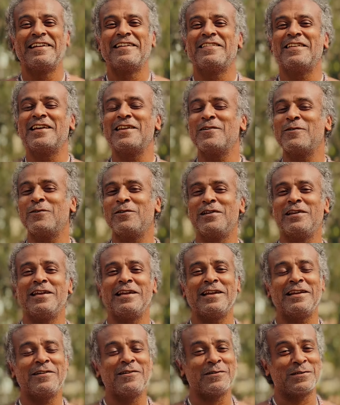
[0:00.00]
then you
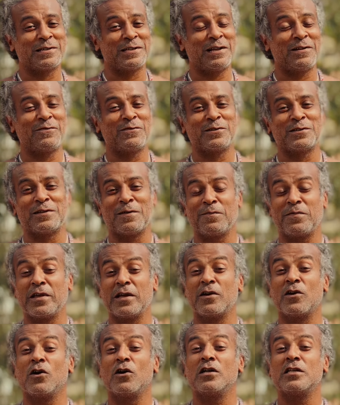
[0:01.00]
lead yourself to something
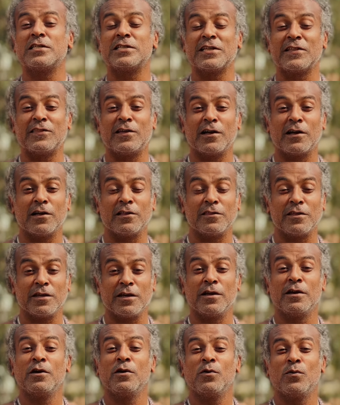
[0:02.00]
called Siddha
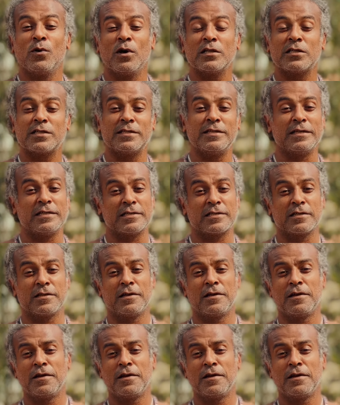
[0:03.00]
Gati. What's this?